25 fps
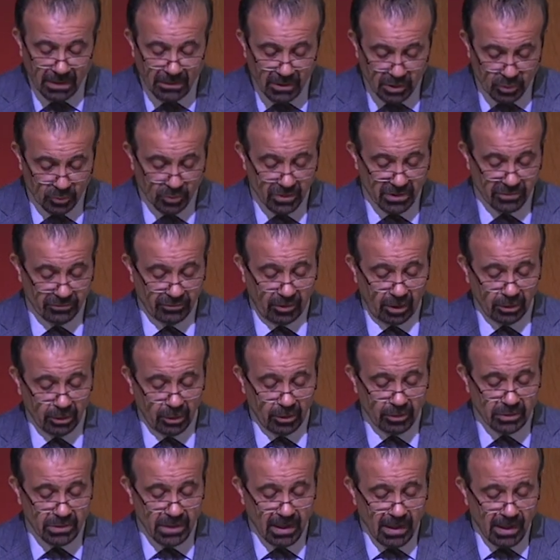This was
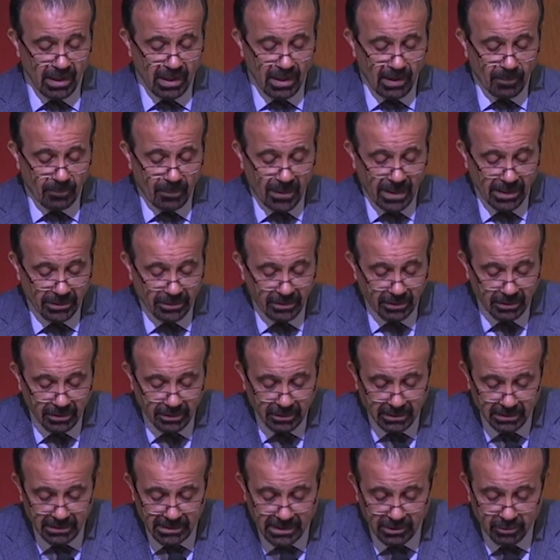followed by
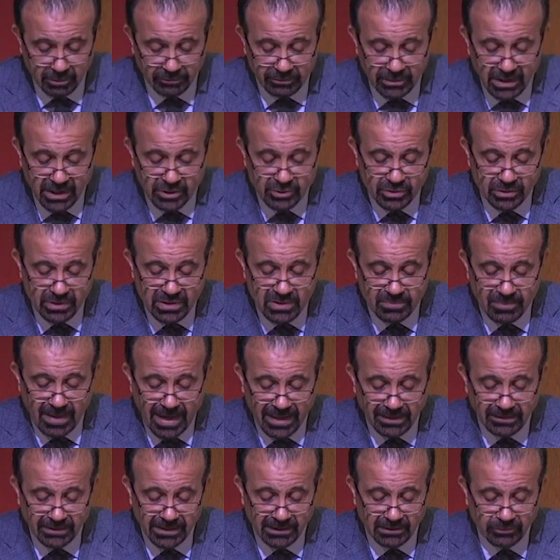the League of Nations
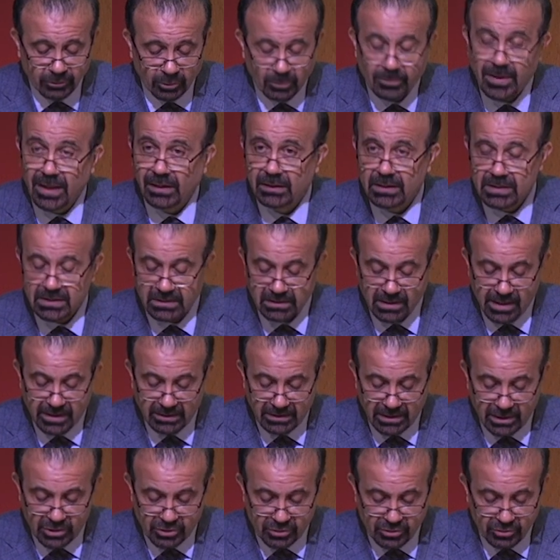mandate for
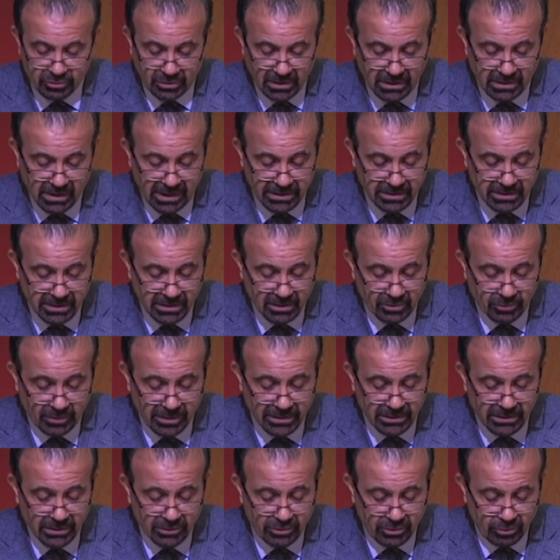Palestine issued in
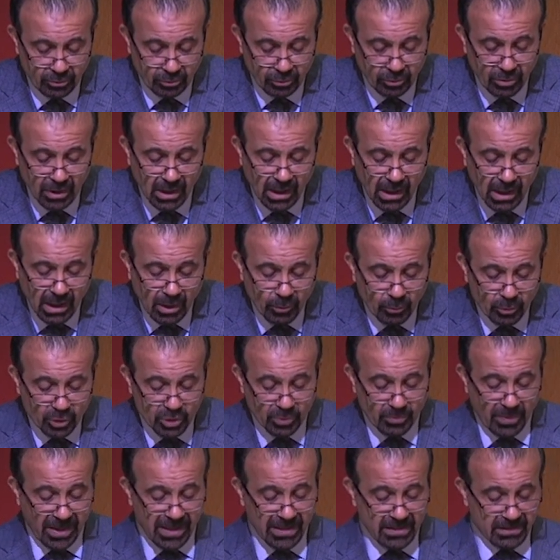1922,
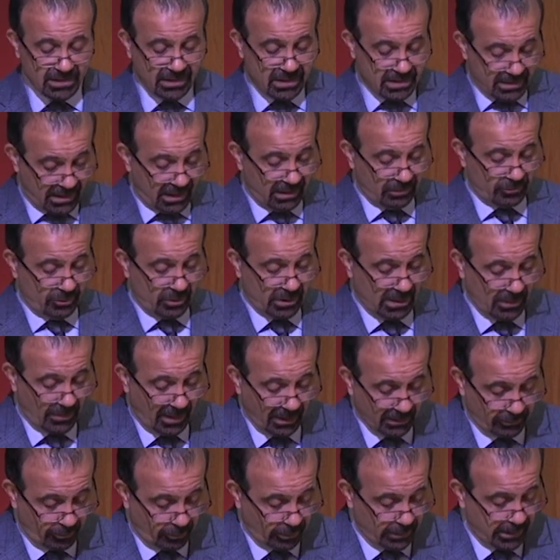which based itself on the
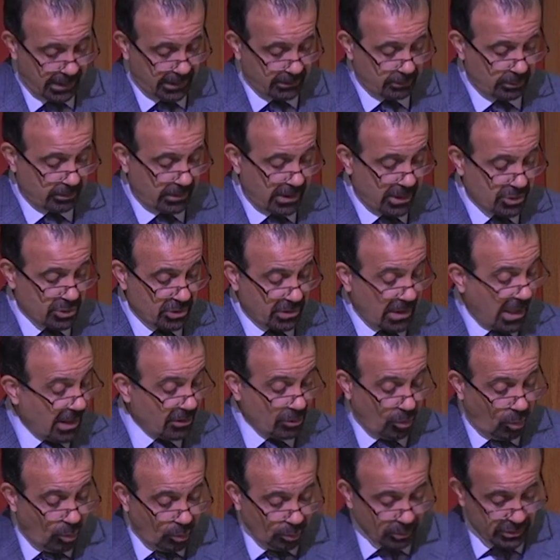Balfour Declaration
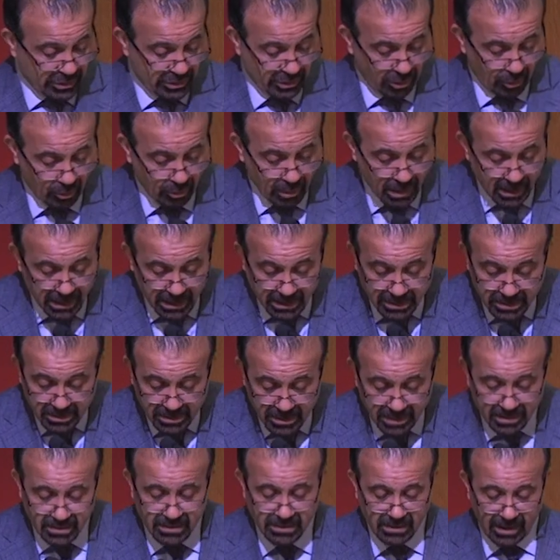and also
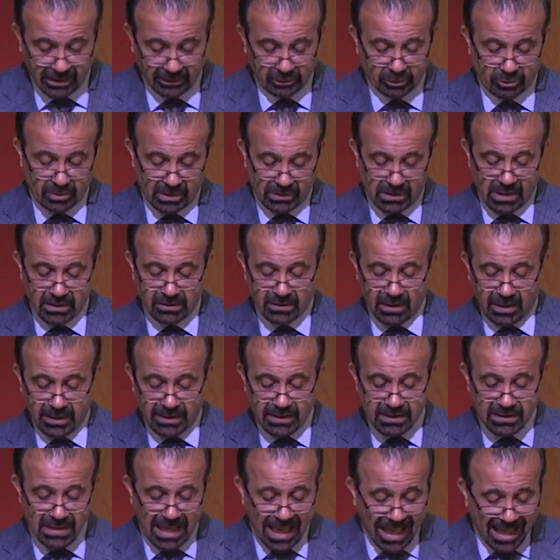did not
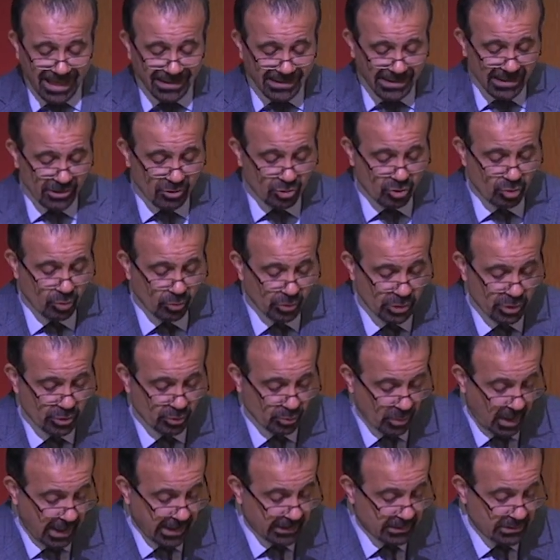recognize any
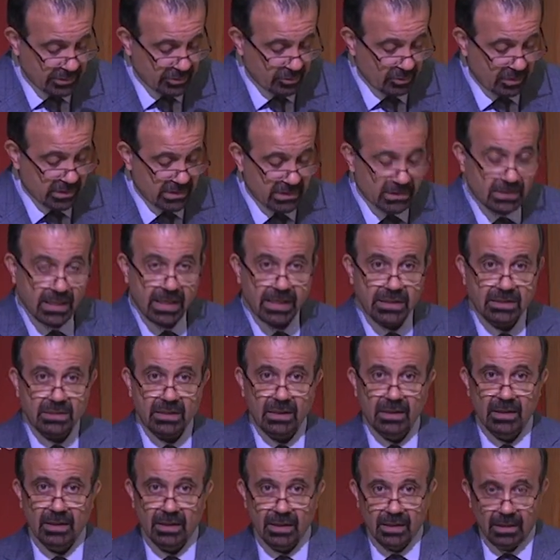Jewish rights to a
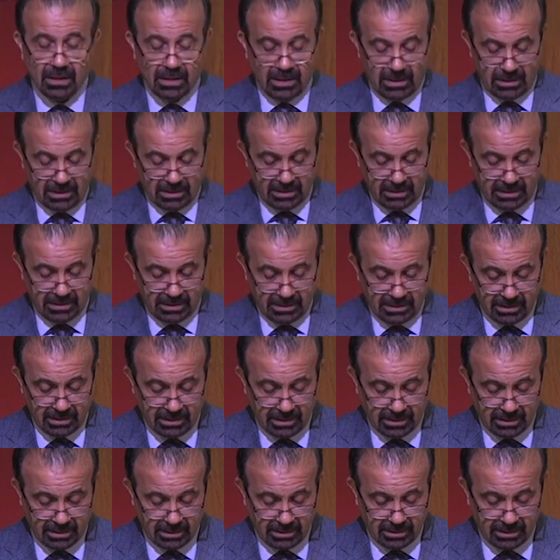state
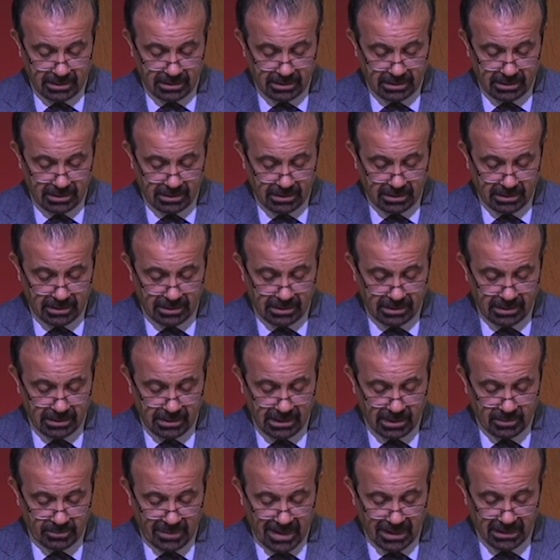
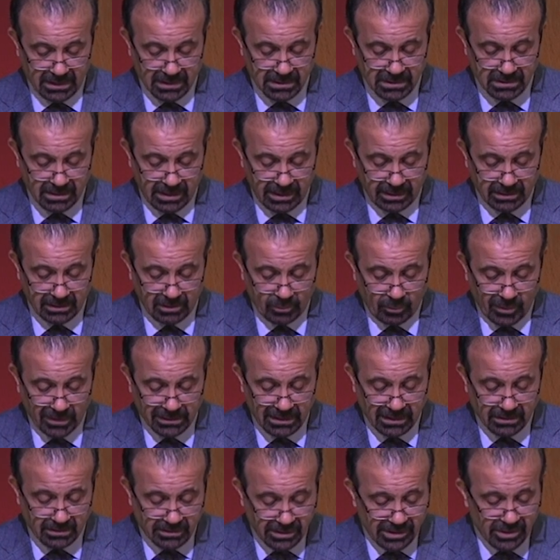in Palestine.
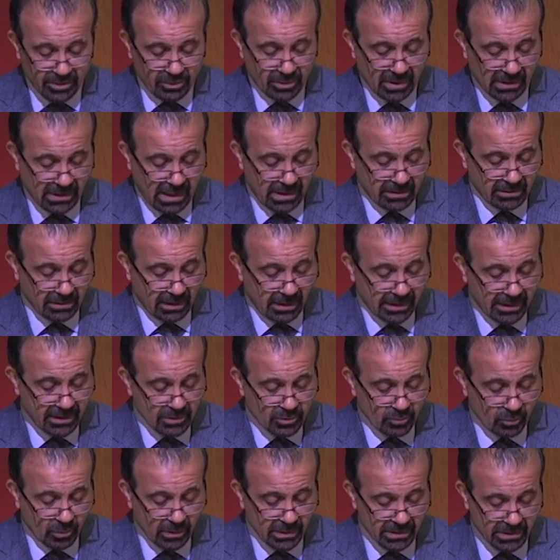What it did
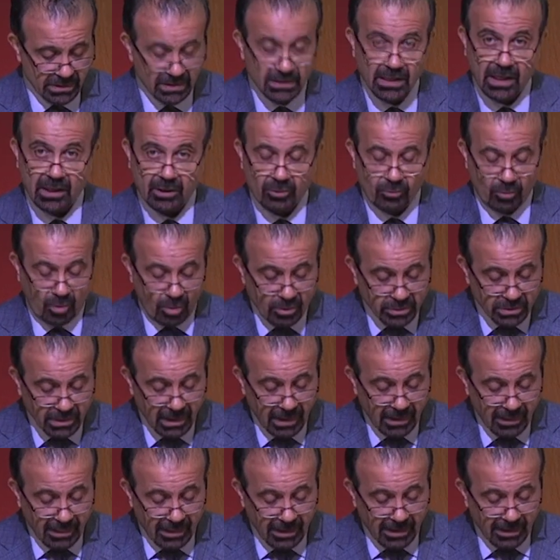recognize was, and I
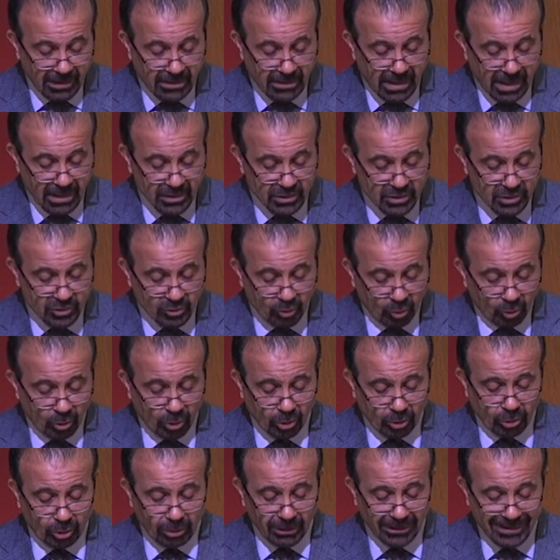quote, the
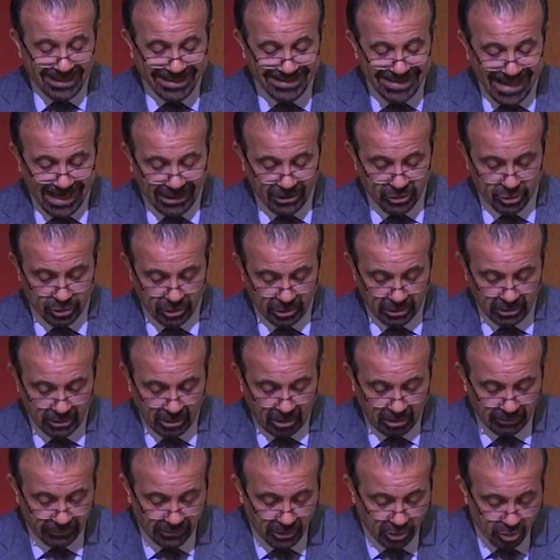historical
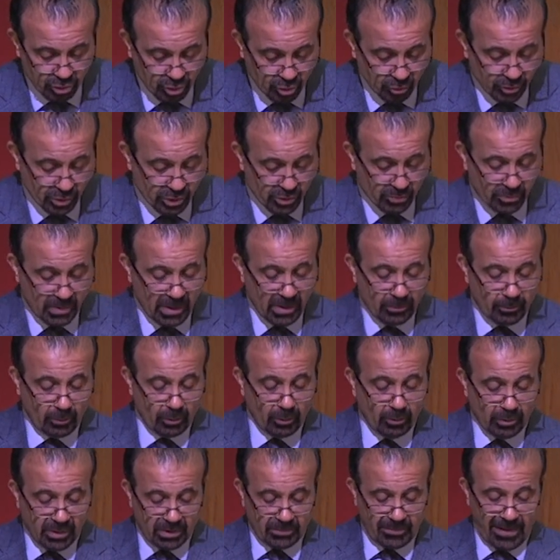connection of the Jewish
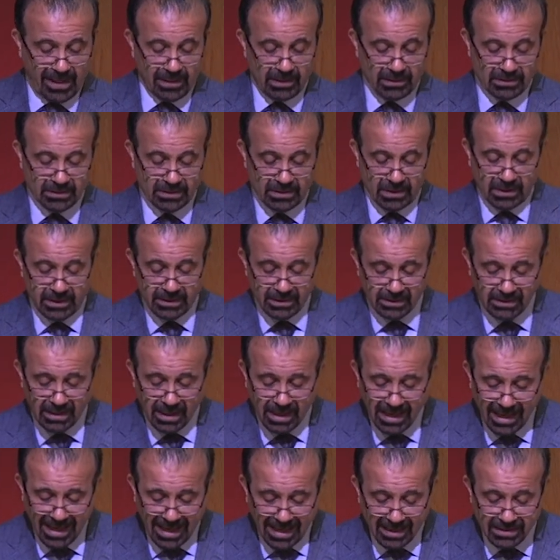people with
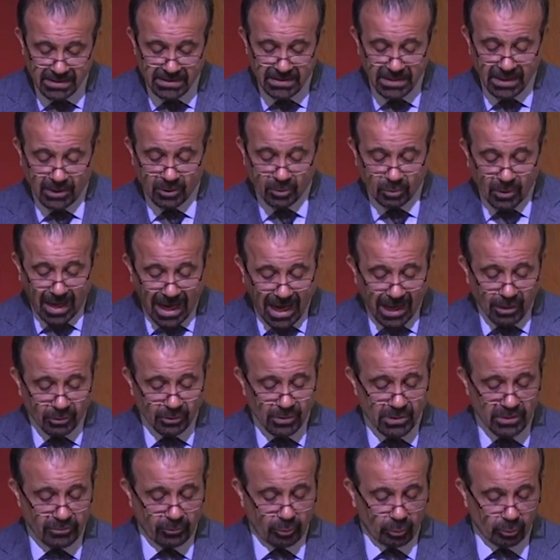Palestine as the
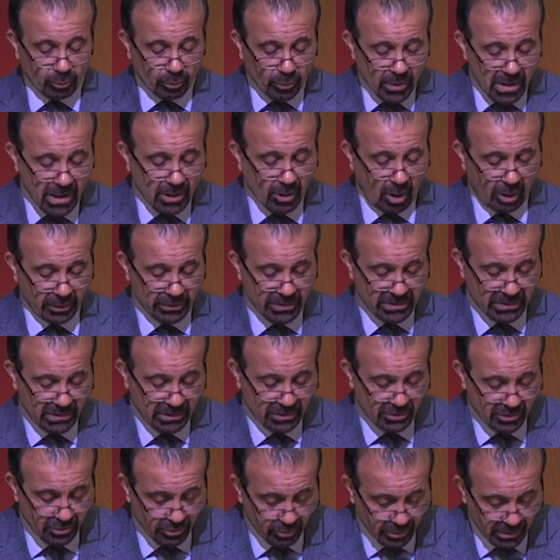grounds for
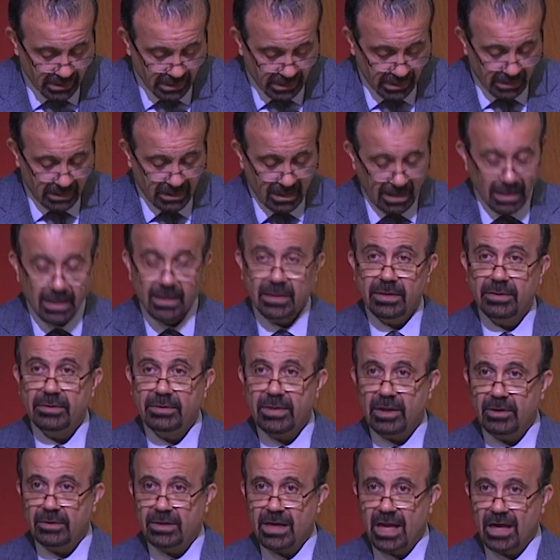reconstituting
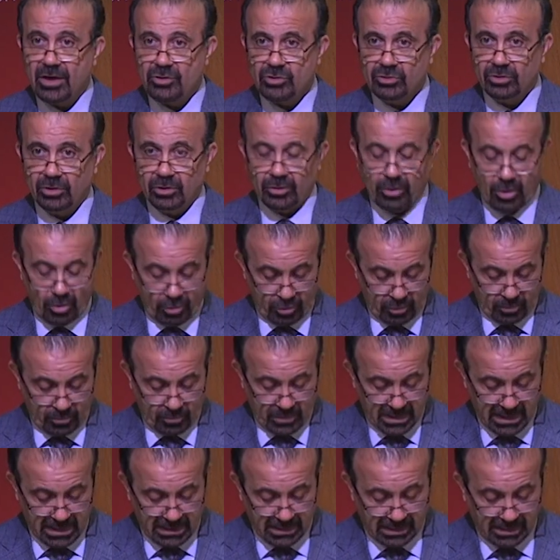their national
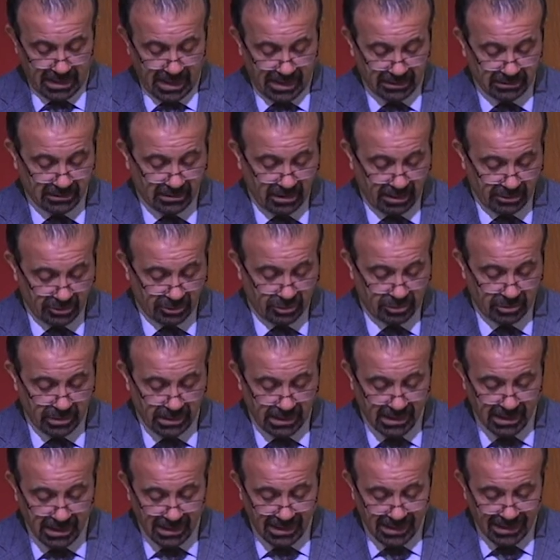home in that
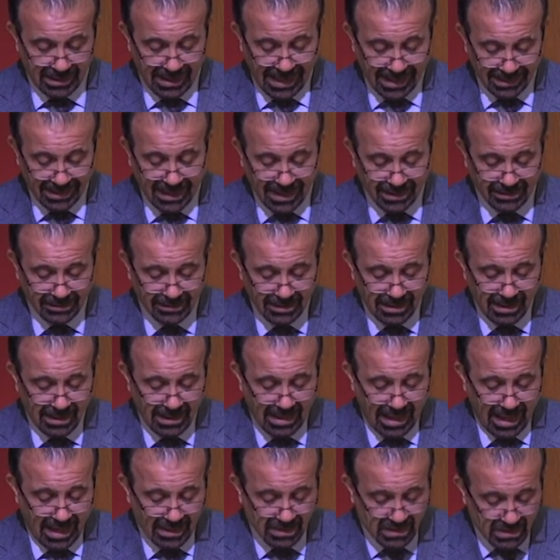country. Again,
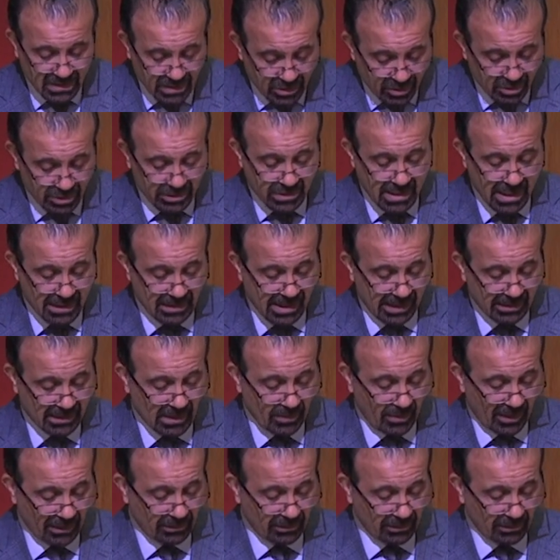asserting, like